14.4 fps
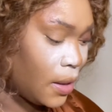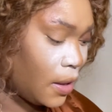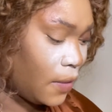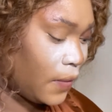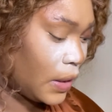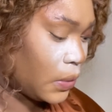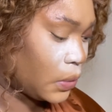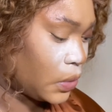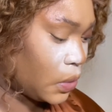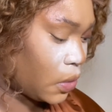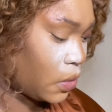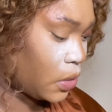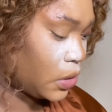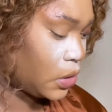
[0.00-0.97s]
if I go to
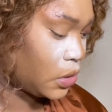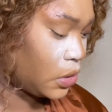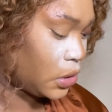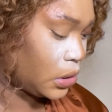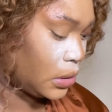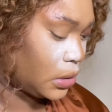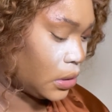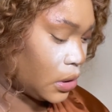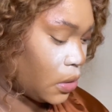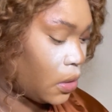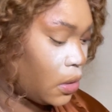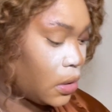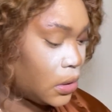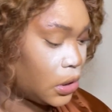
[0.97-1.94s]
a Christian church, they're
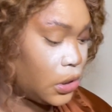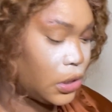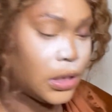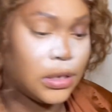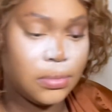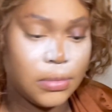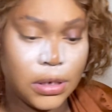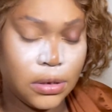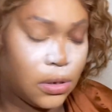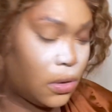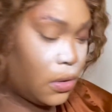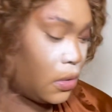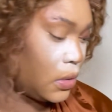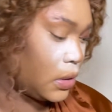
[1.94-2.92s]
all gonna judge me.
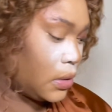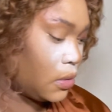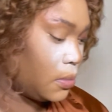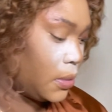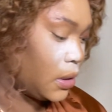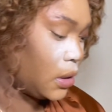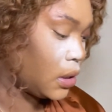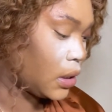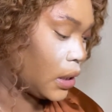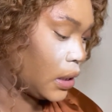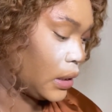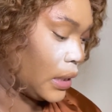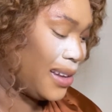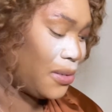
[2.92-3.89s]
They're all just gonna be
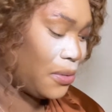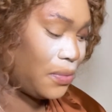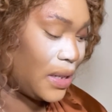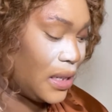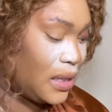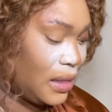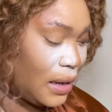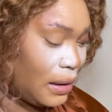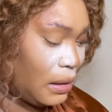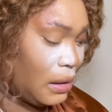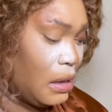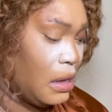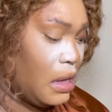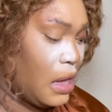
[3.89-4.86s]
looking. And I don't really
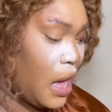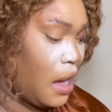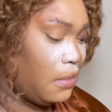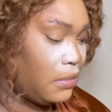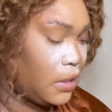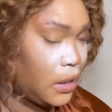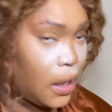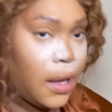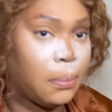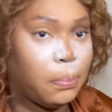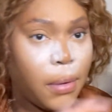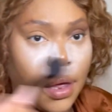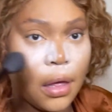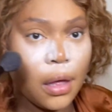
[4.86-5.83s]

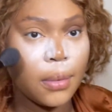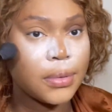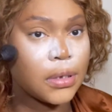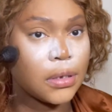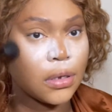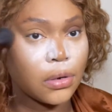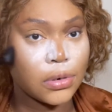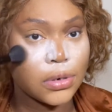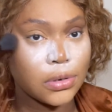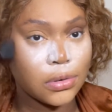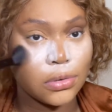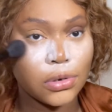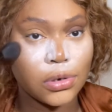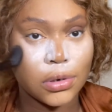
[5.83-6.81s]
like babes in the
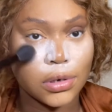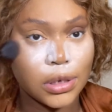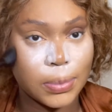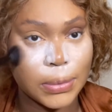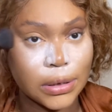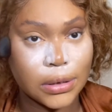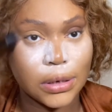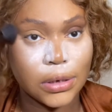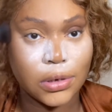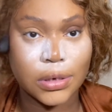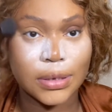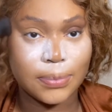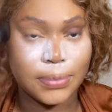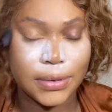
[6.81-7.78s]
Christian church because they
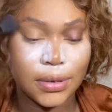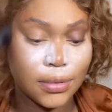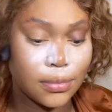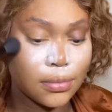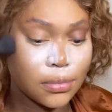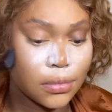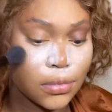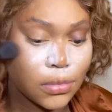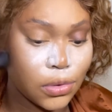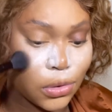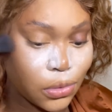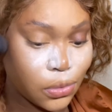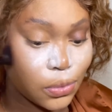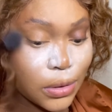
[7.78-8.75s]
just be
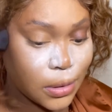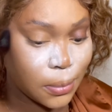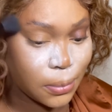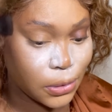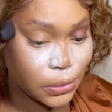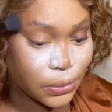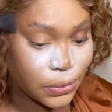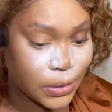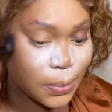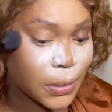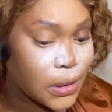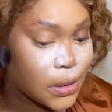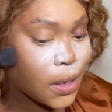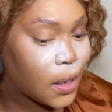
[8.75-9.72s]
doing the most.
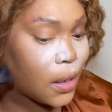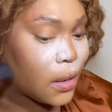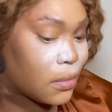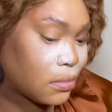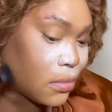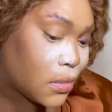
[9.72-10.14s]
But it's like,